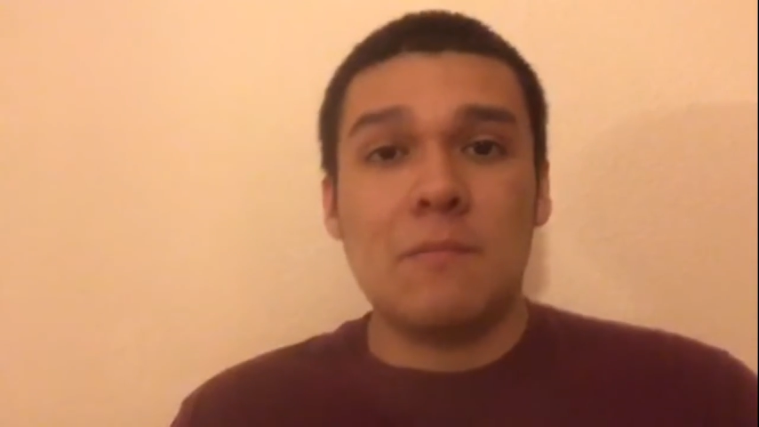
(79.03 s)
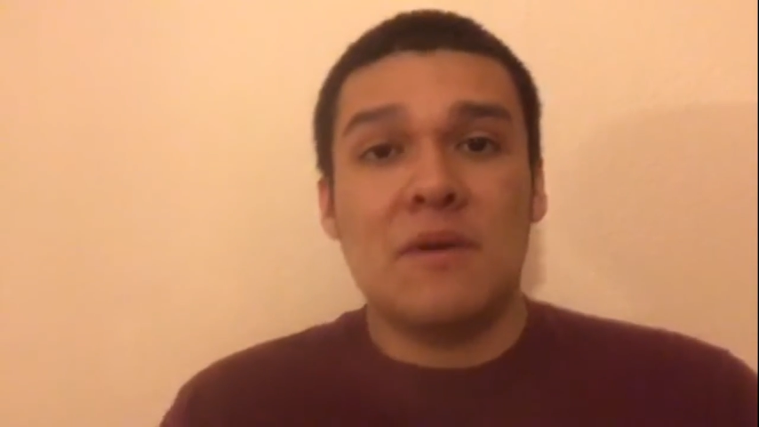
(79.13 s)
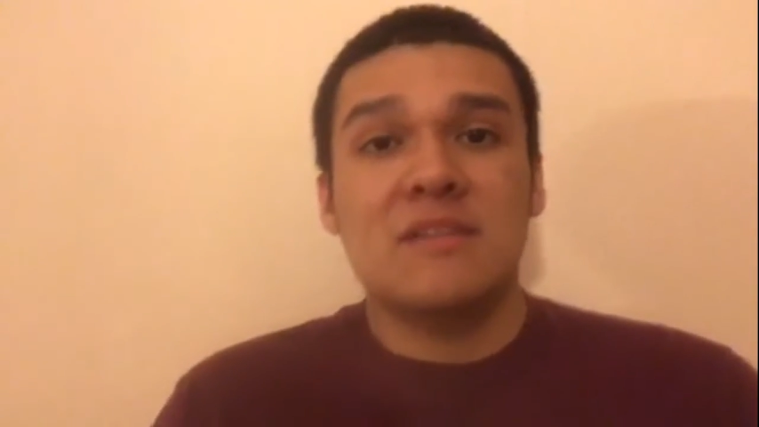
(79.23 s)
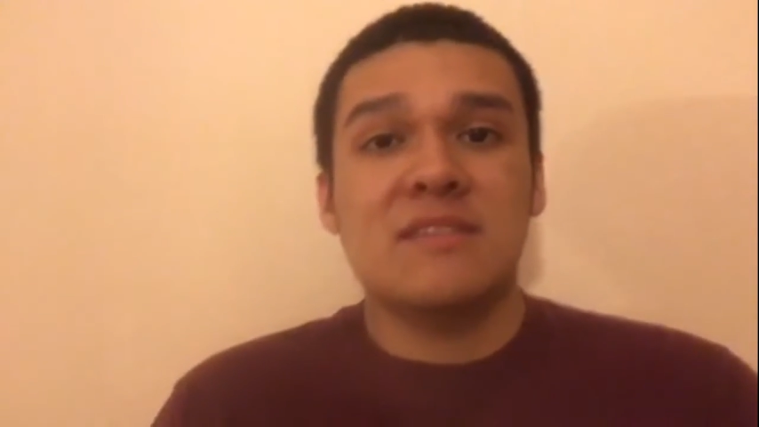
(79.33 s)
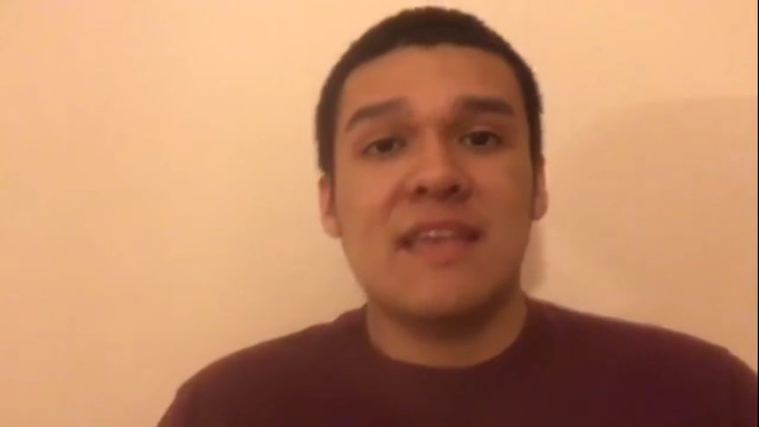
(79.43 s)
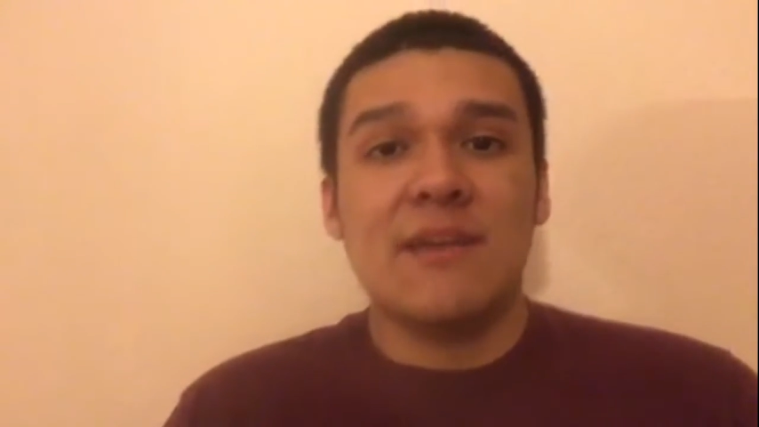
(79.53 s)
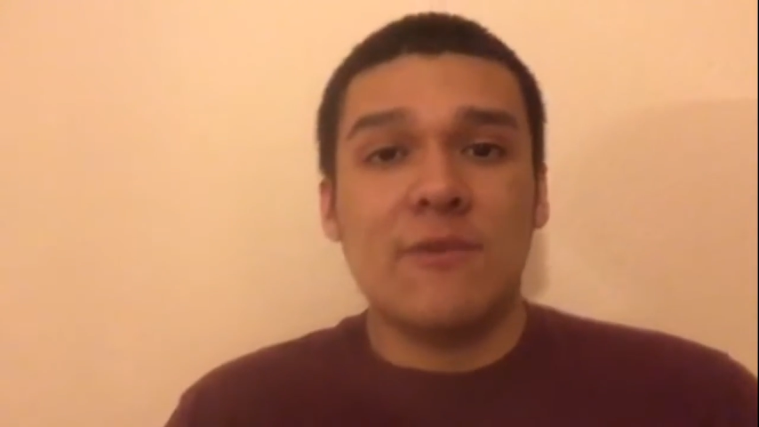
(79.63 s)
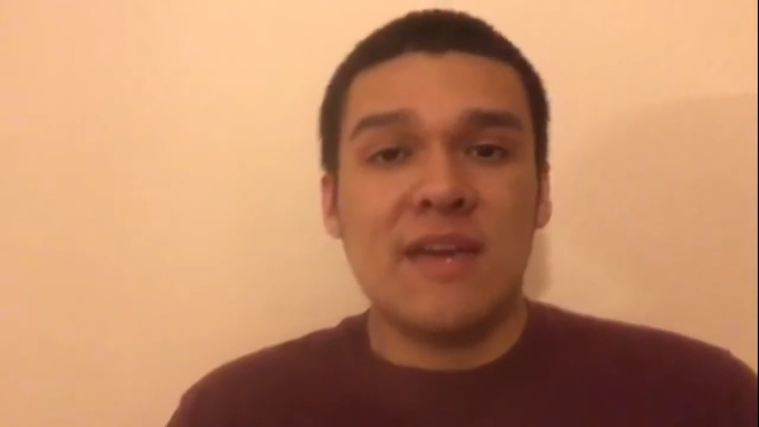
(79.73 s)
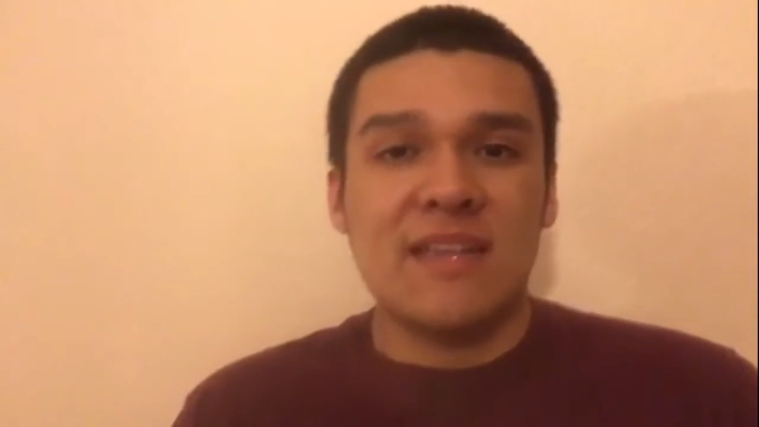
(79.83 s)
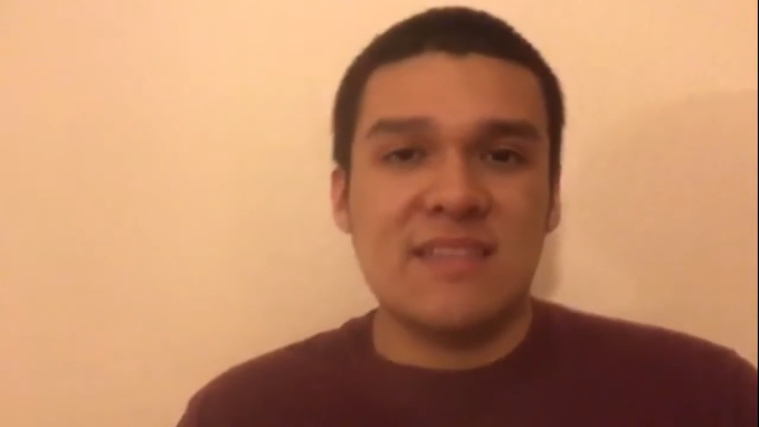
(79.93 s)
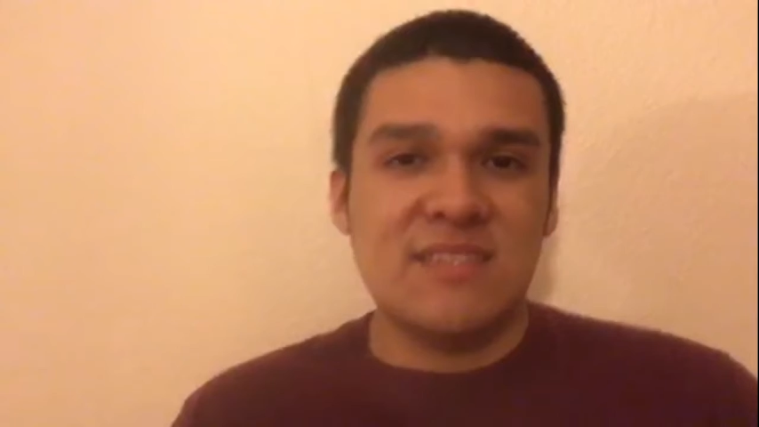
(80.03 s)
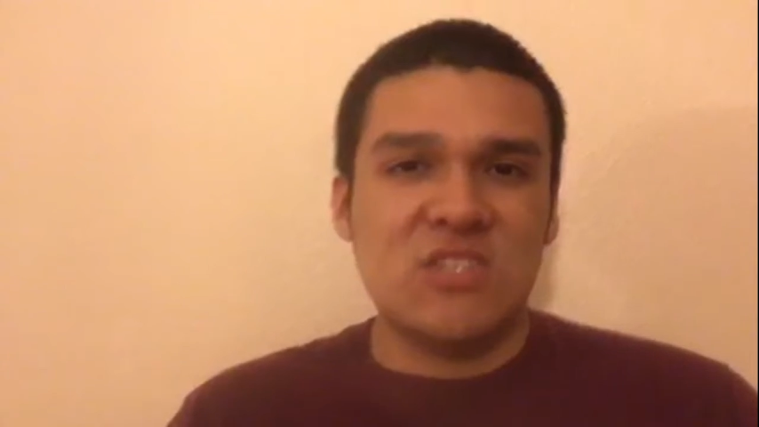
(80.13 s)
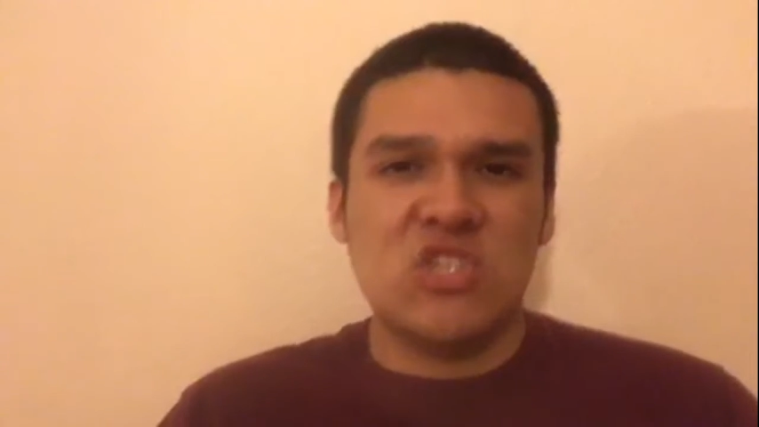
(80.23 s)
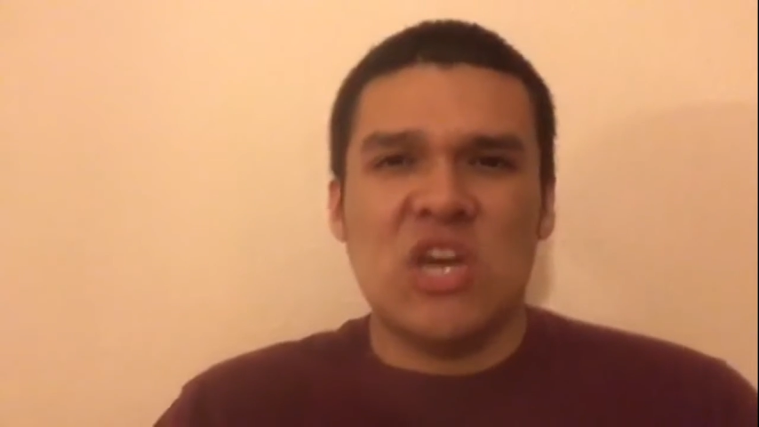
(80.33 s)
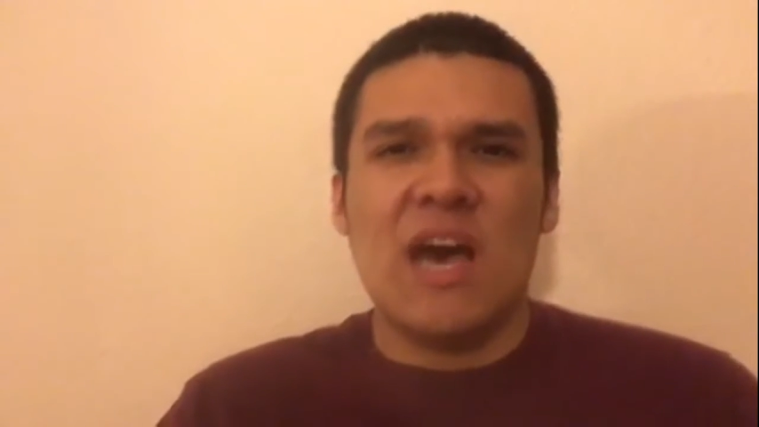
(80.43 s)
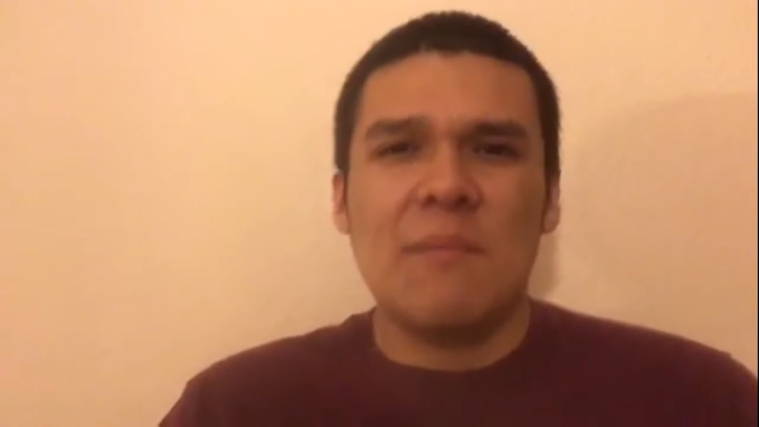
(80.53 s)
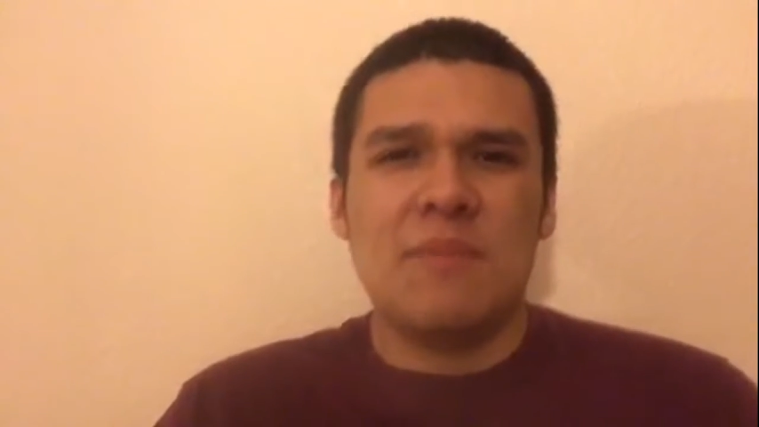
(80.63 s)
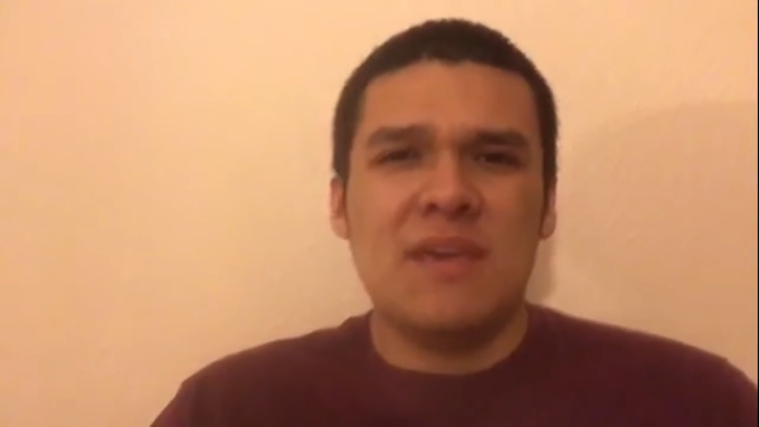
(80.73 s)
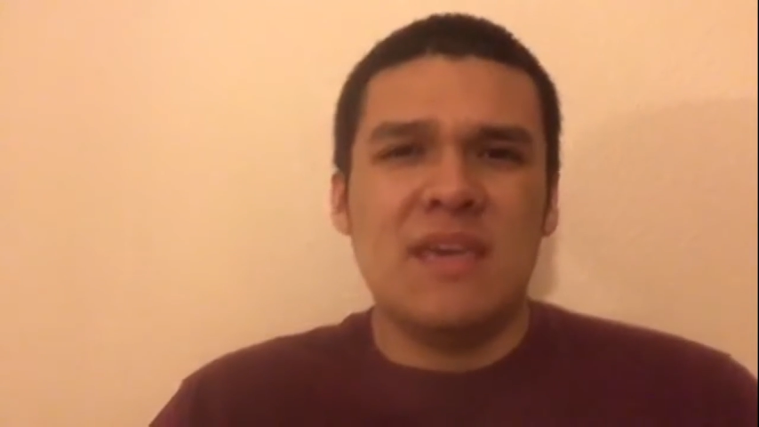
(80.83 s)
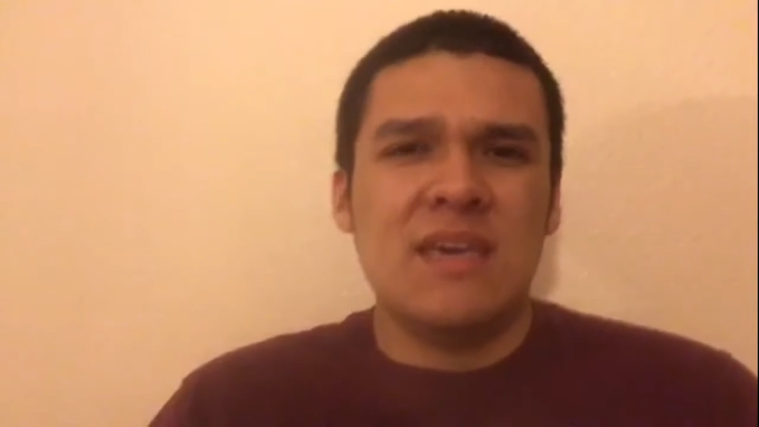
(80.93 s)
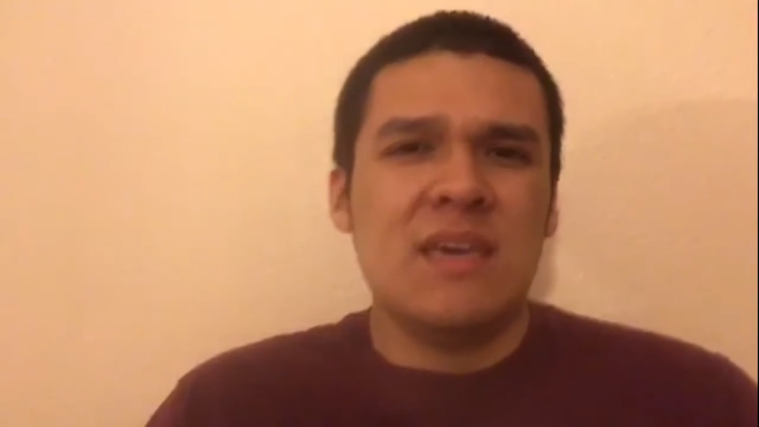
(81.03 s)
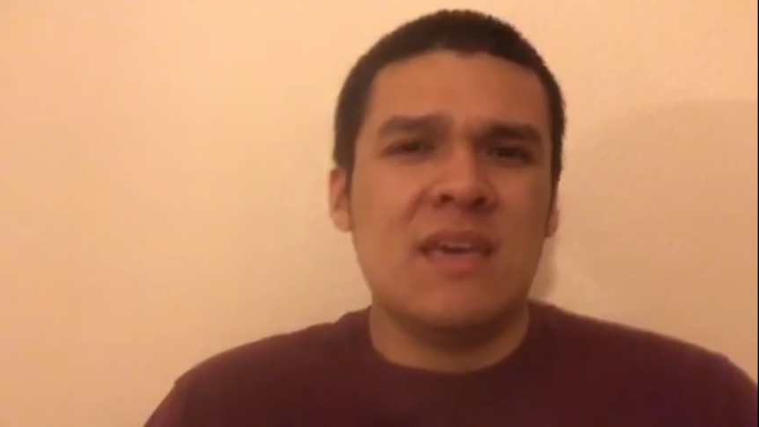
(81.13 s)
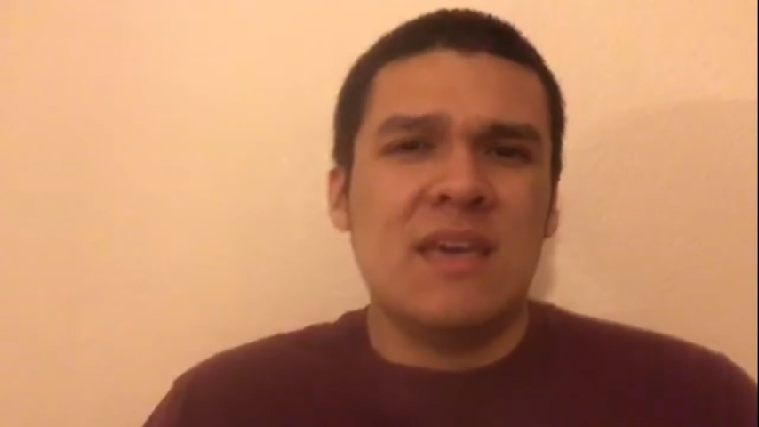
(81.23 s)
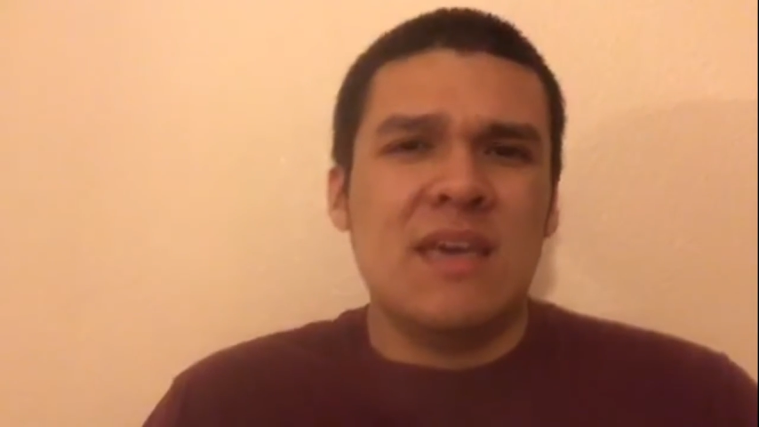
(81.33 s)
But instead, we got this choppy,